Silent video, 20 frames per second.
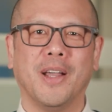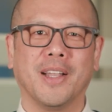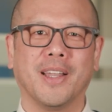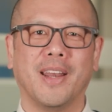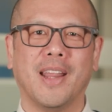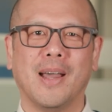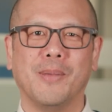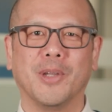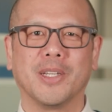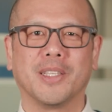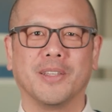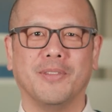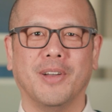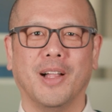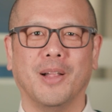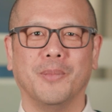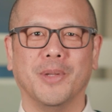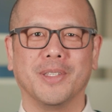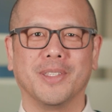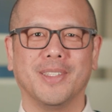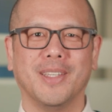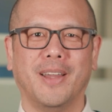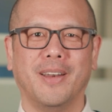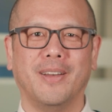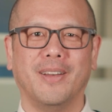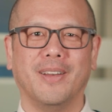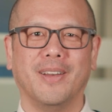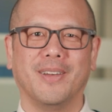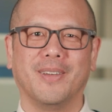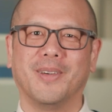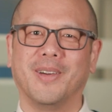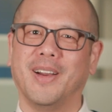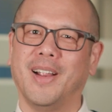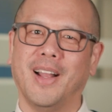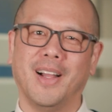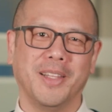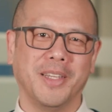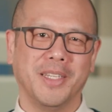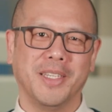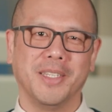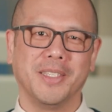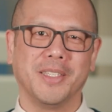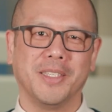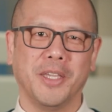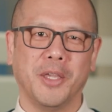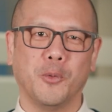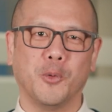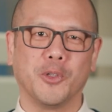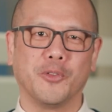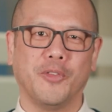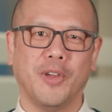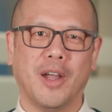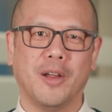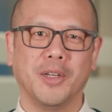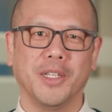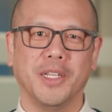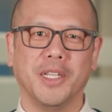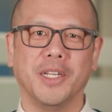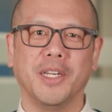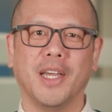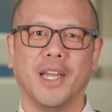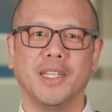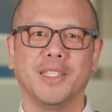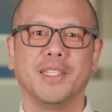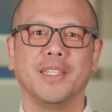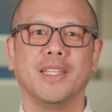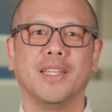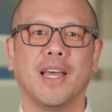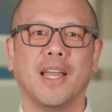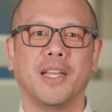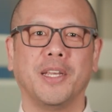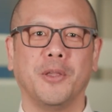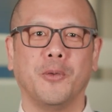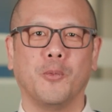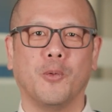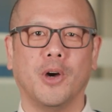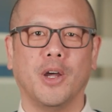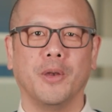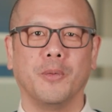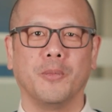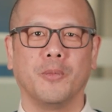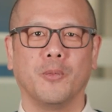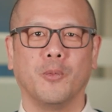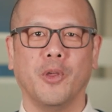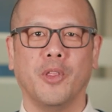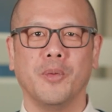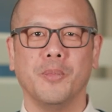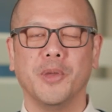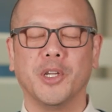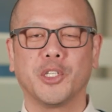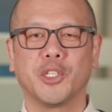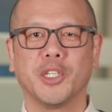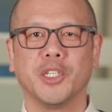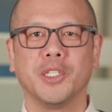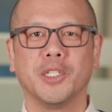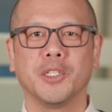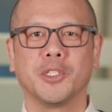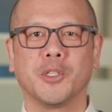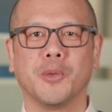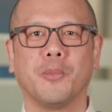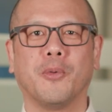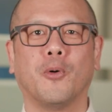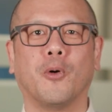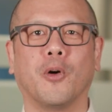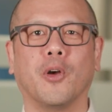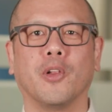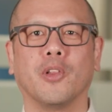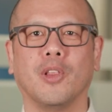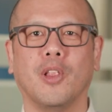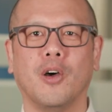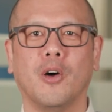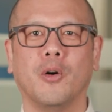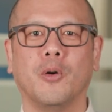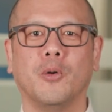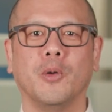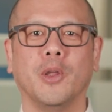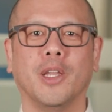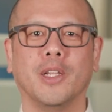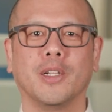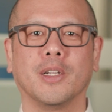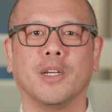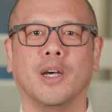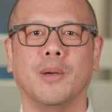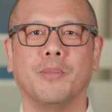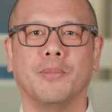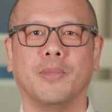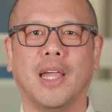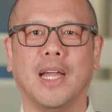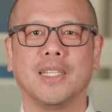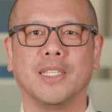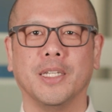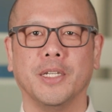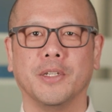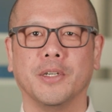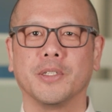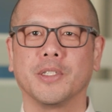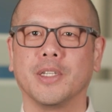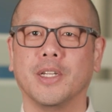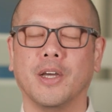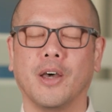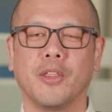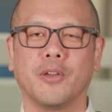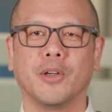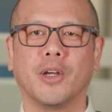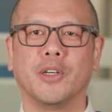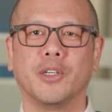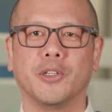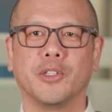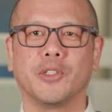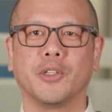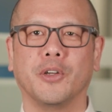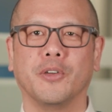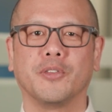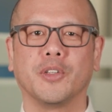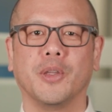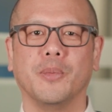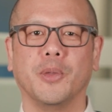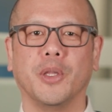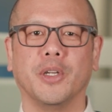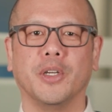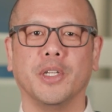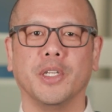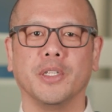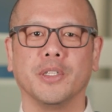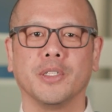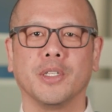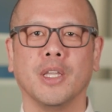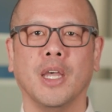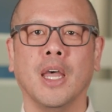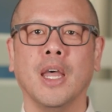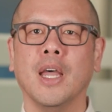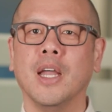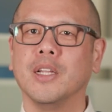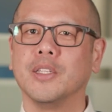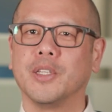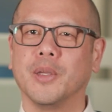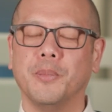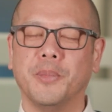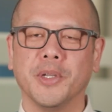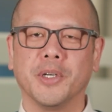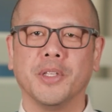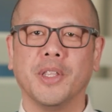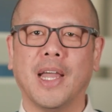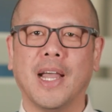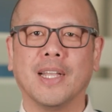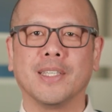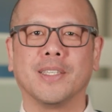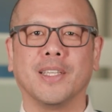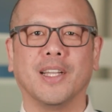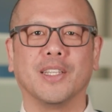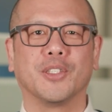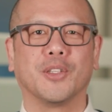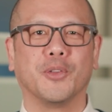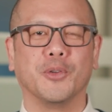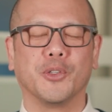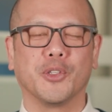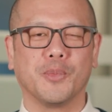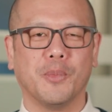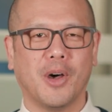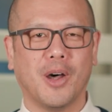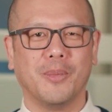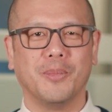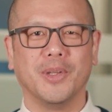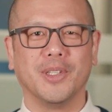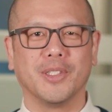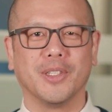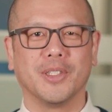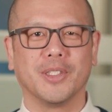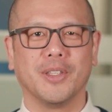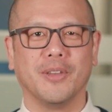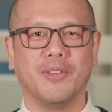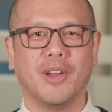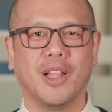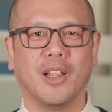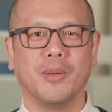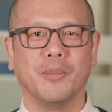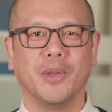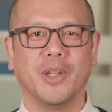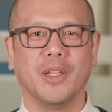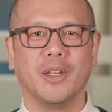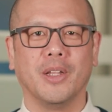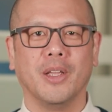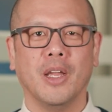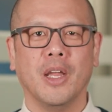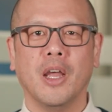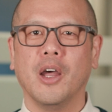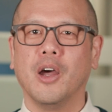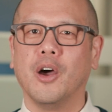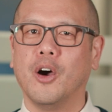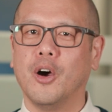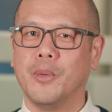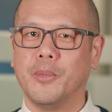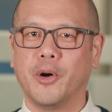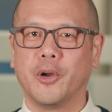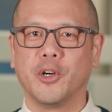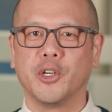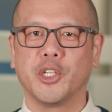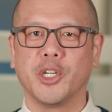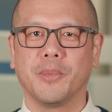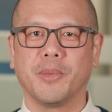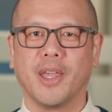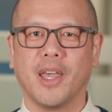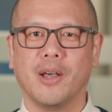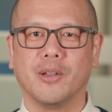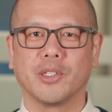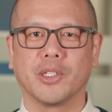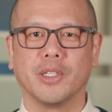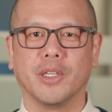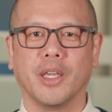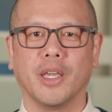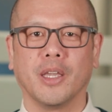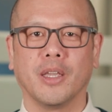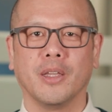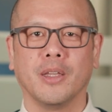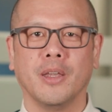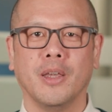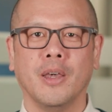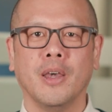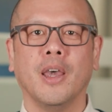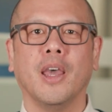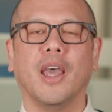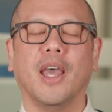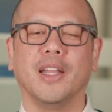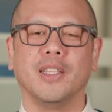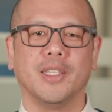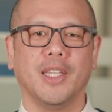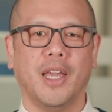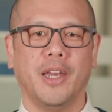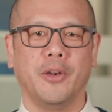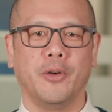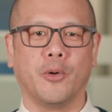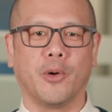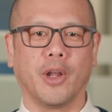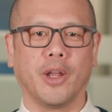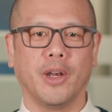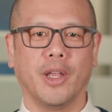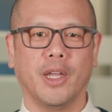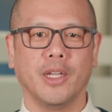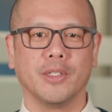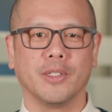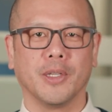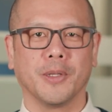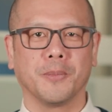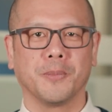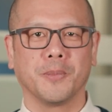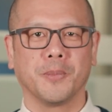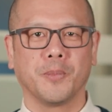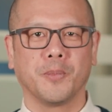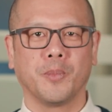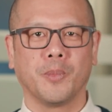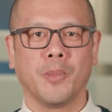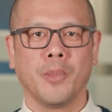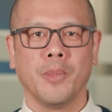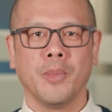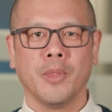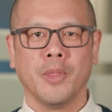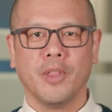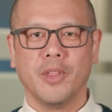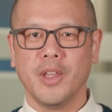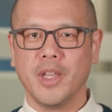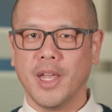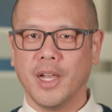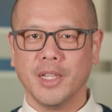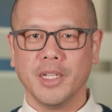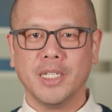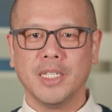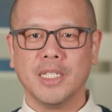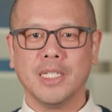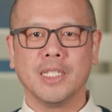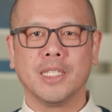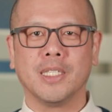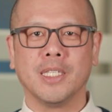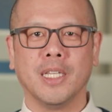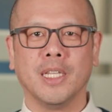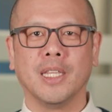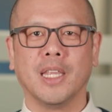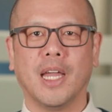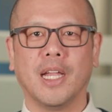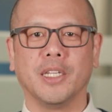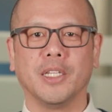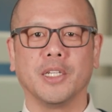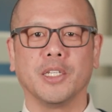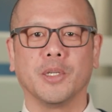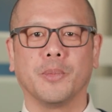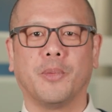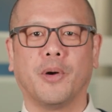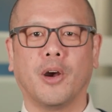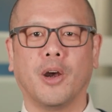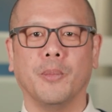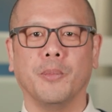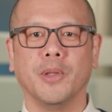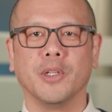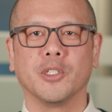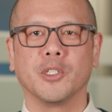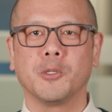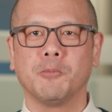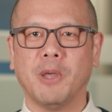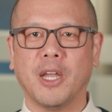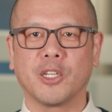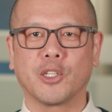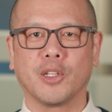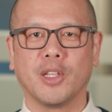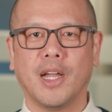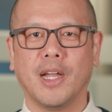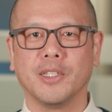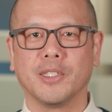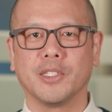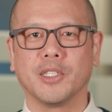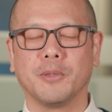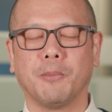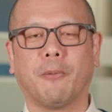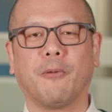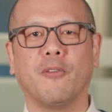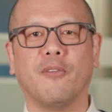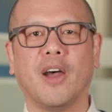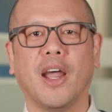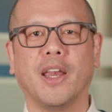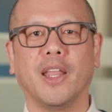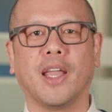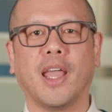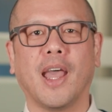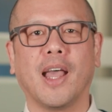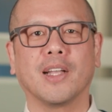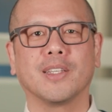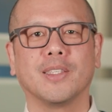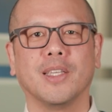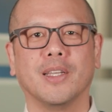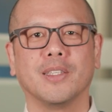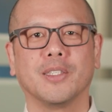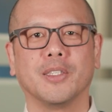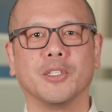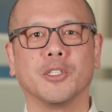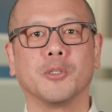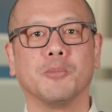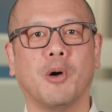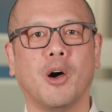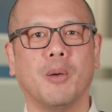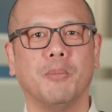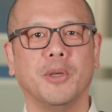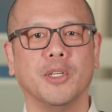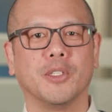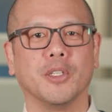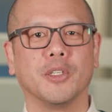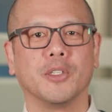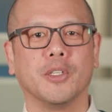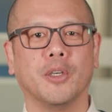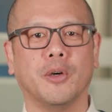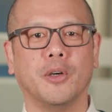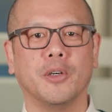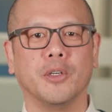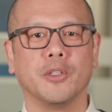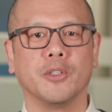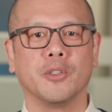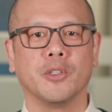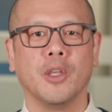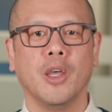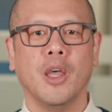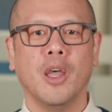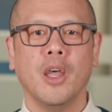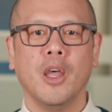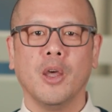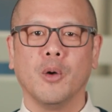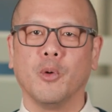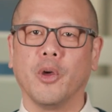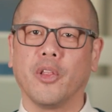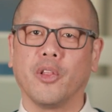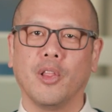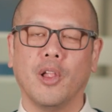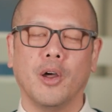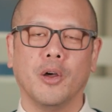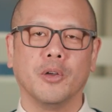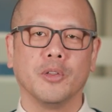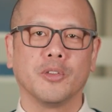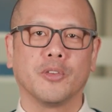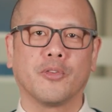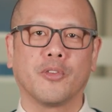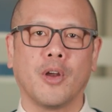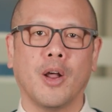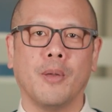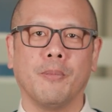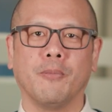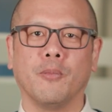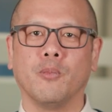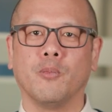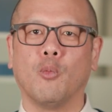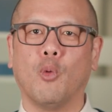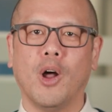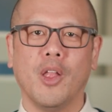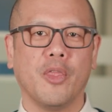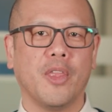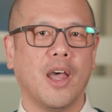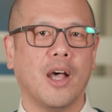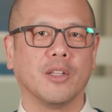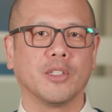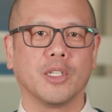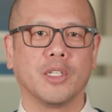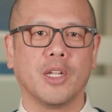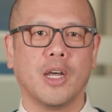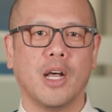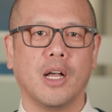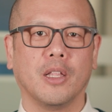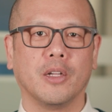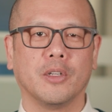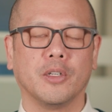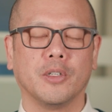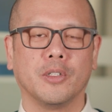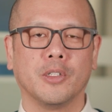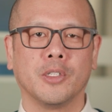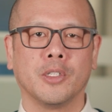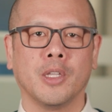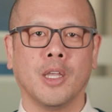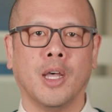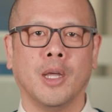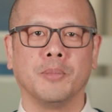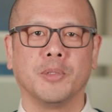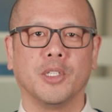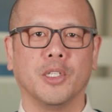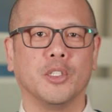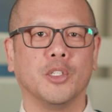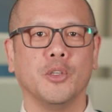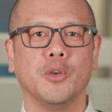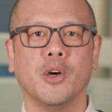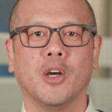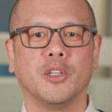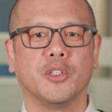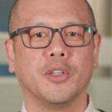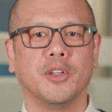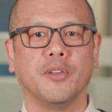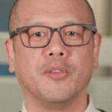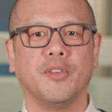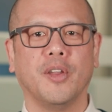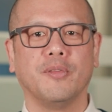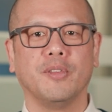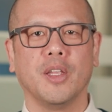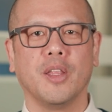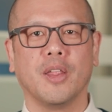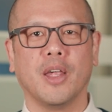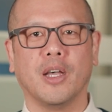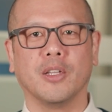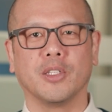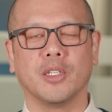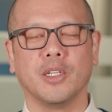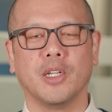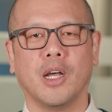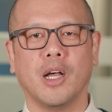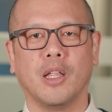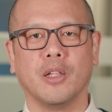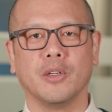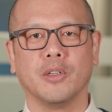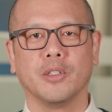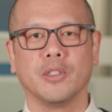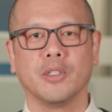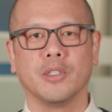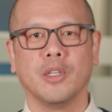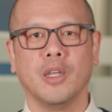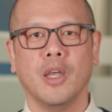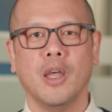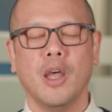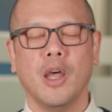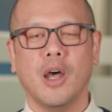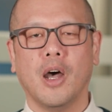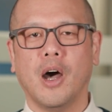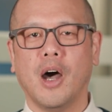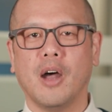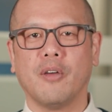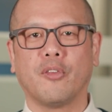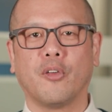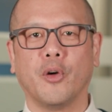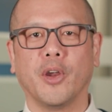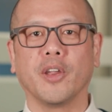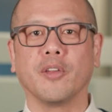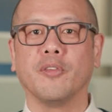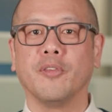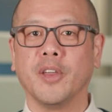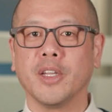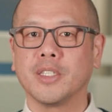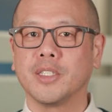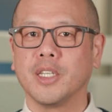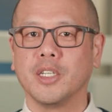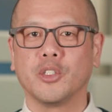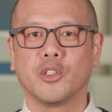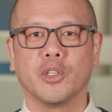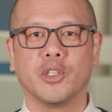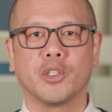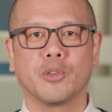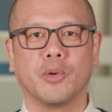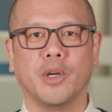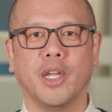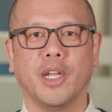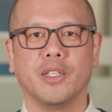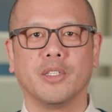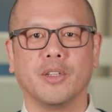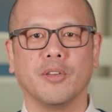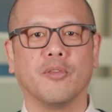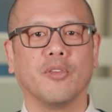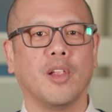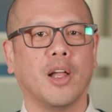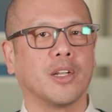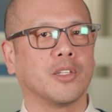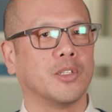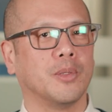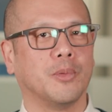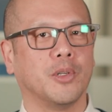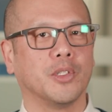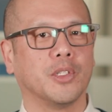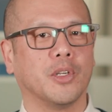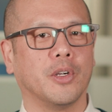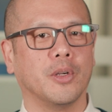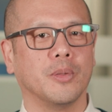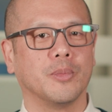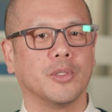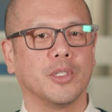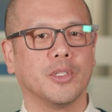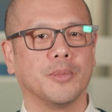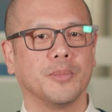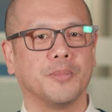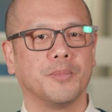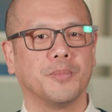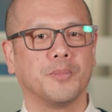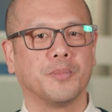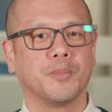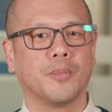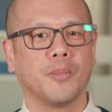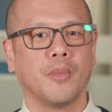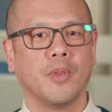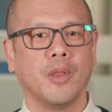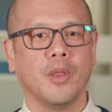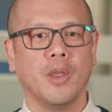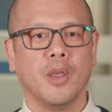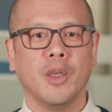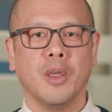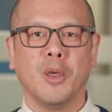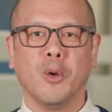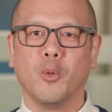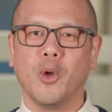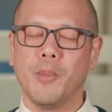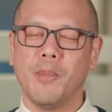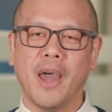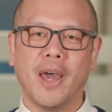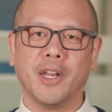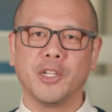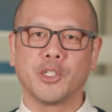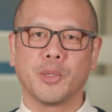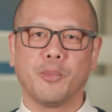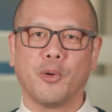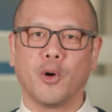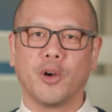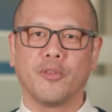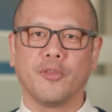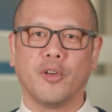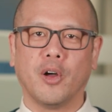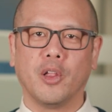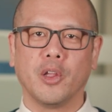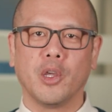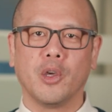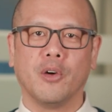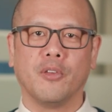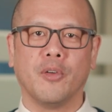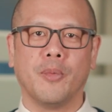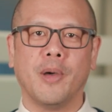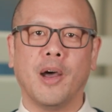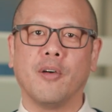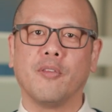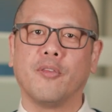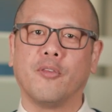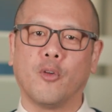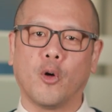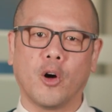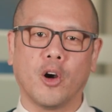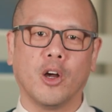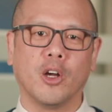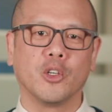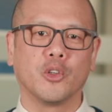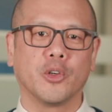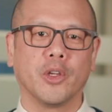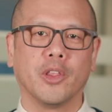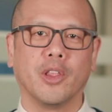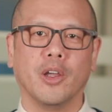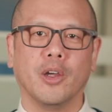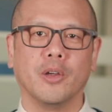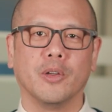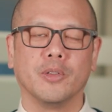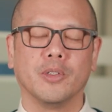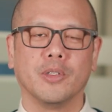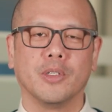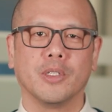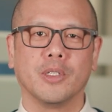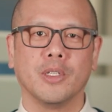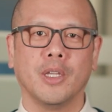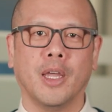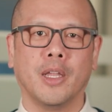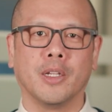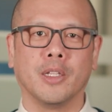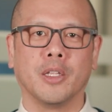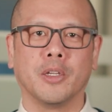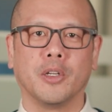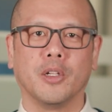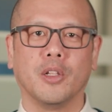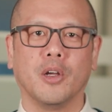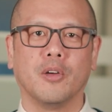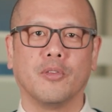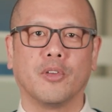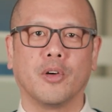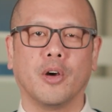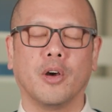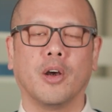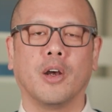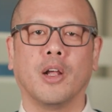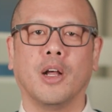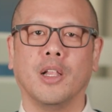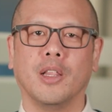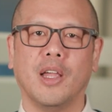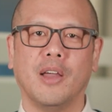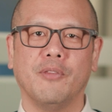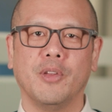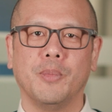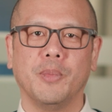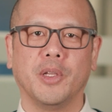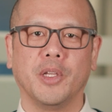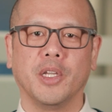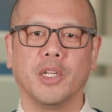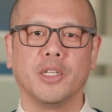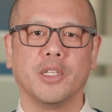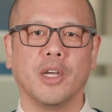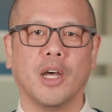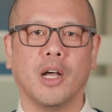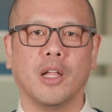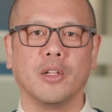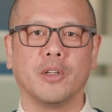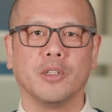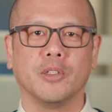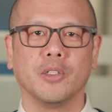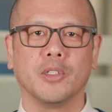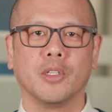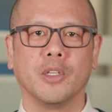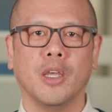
Economic Development Center, or LEDC, was founded in 1991 with a mission to support low-income Latinos and other underserved communities to build assets through small business development, homeownership counseling, and tenant organizing. The LEDC Lending Department specializes in providing access to small business owners with loans from $1,000 up to $250,000, offering fixed interest rates and flexible terms. We manage a portfolio of about 400 loans and a little over $11 million,